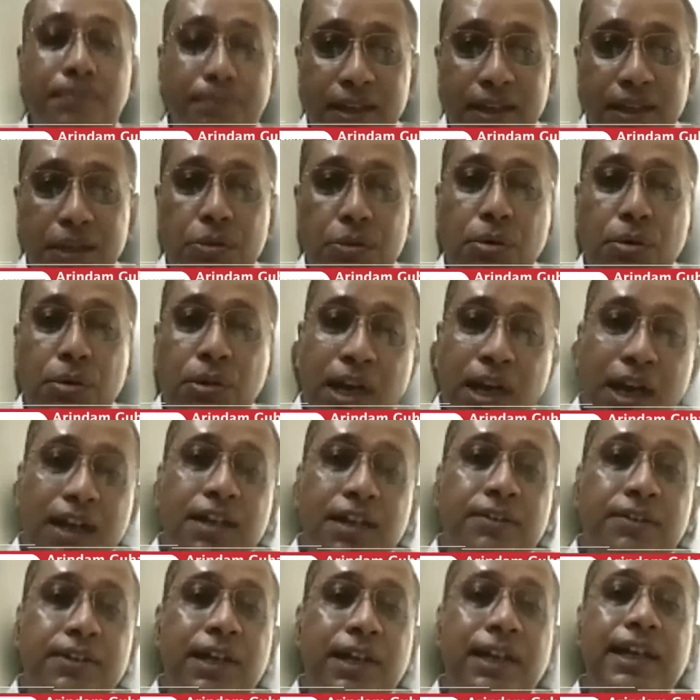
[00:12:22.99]
You
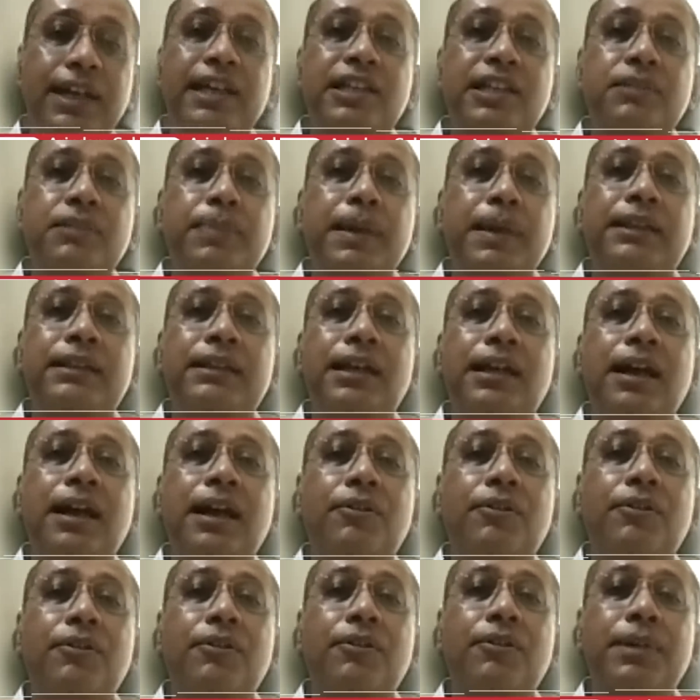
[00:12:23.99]
can't really expect the
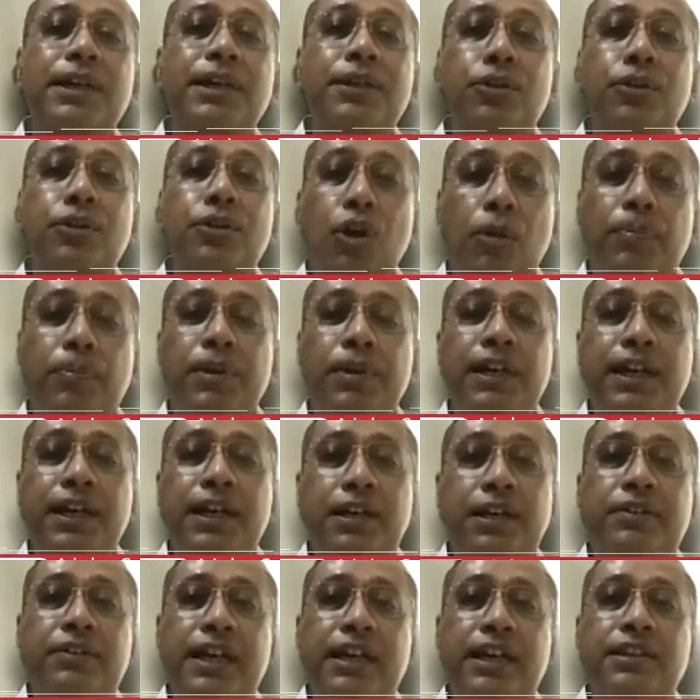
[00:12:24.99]
government to operate
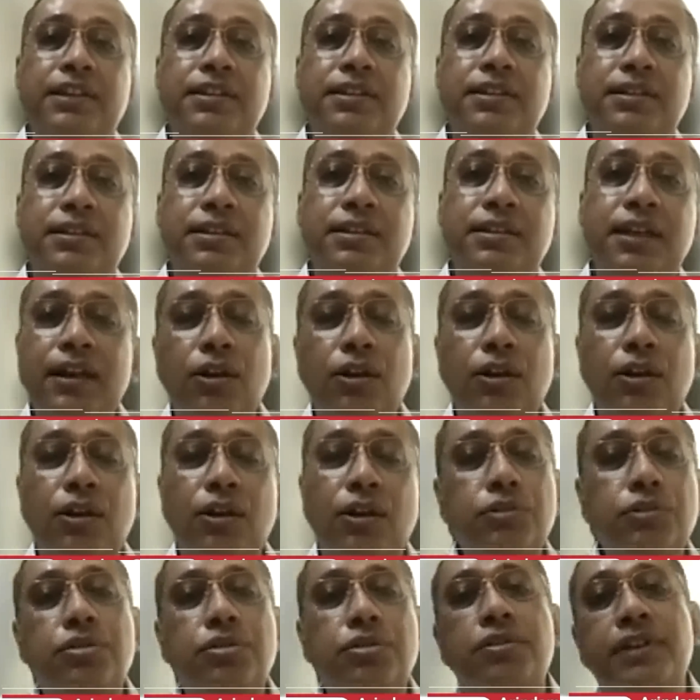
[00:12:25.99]
trains and
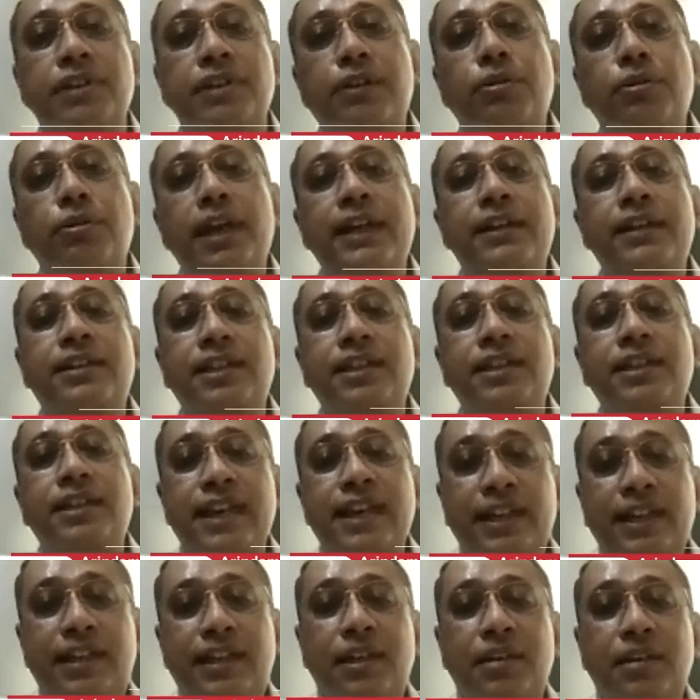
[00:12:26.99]
also regulate the
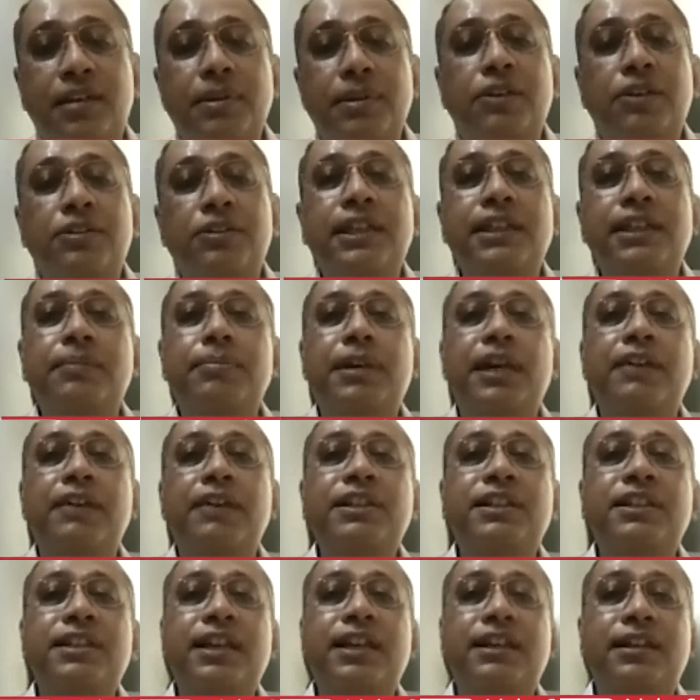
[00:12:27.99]
sector, because then the
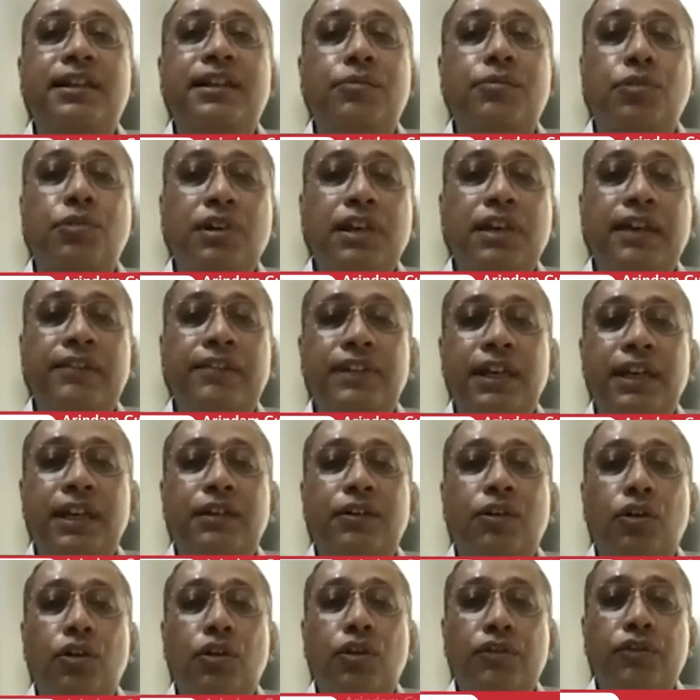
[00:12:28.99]
private sector won't have
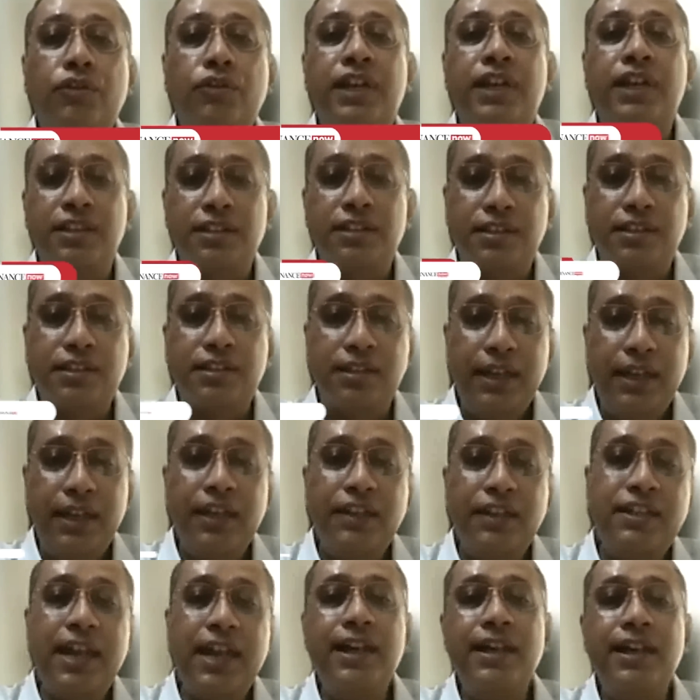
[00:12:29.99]
that confidence in a
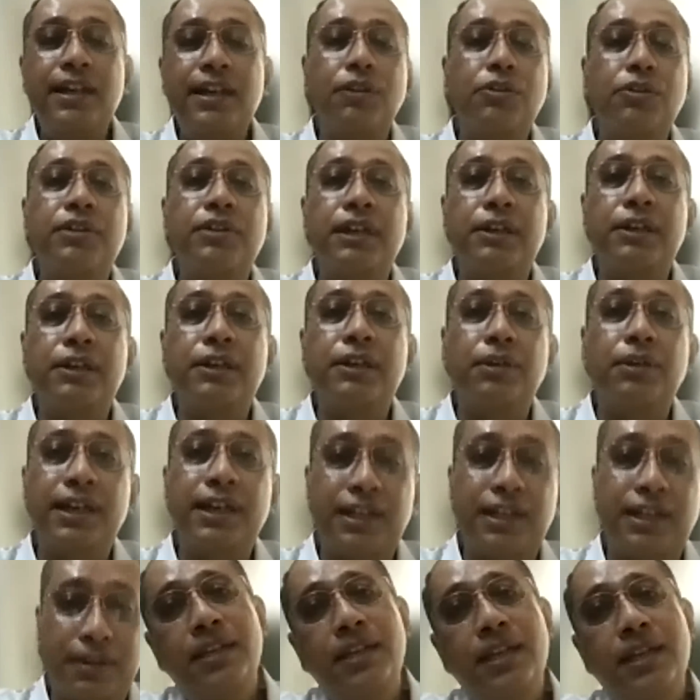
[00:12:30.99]
standalone regulator.
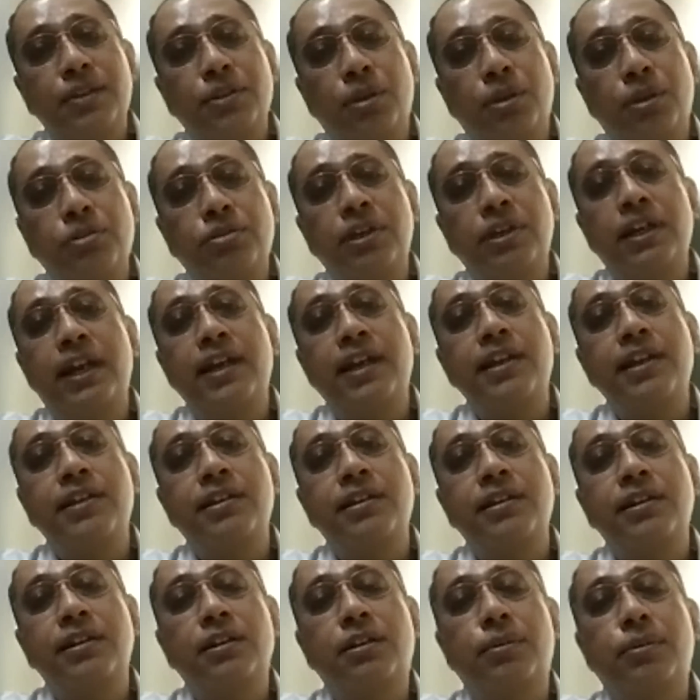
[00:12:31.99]
There's also an
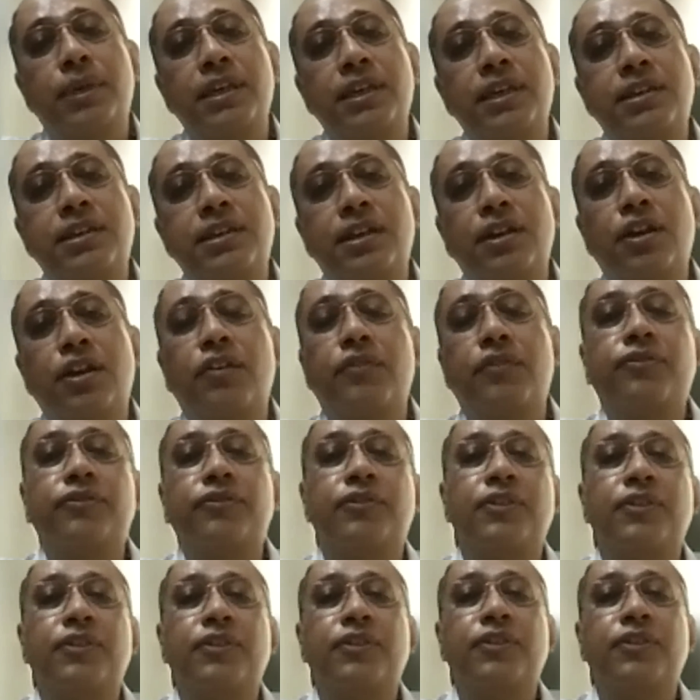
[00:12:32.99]
additional question of
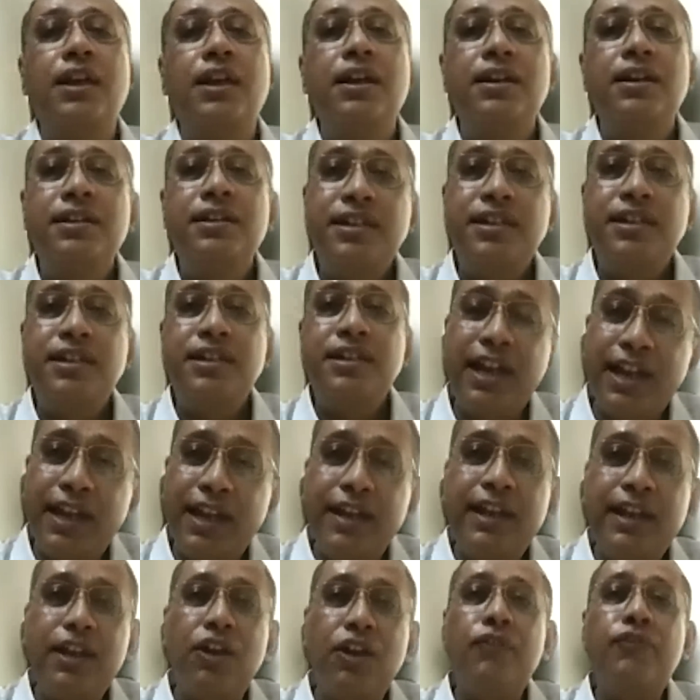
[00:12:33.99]

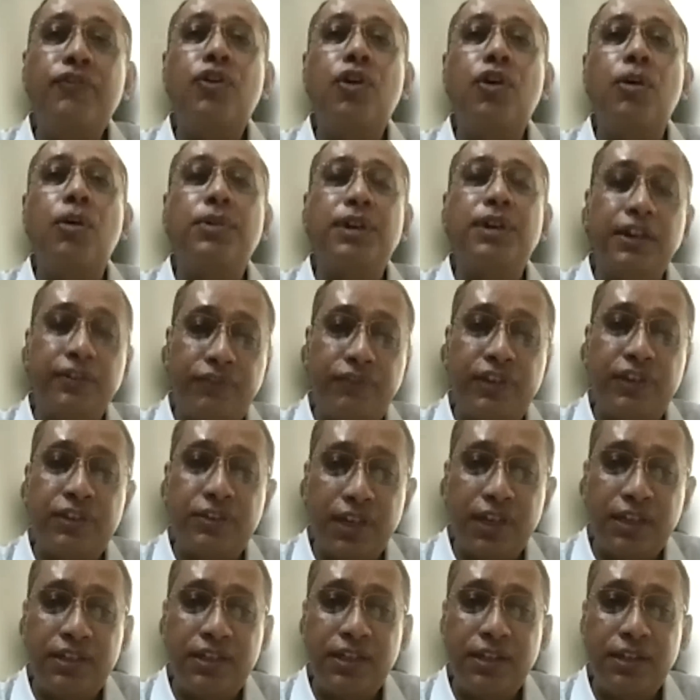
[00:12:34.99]
sharing of common
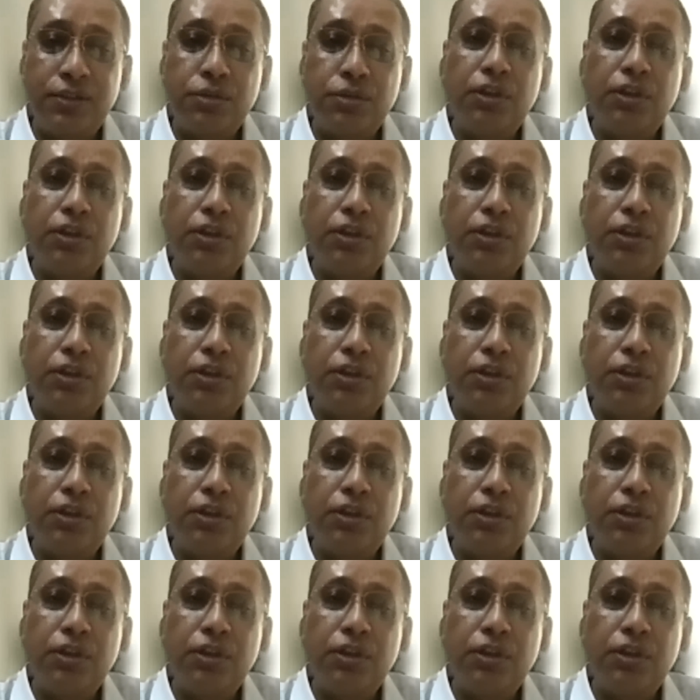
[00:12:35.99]
infrastructure.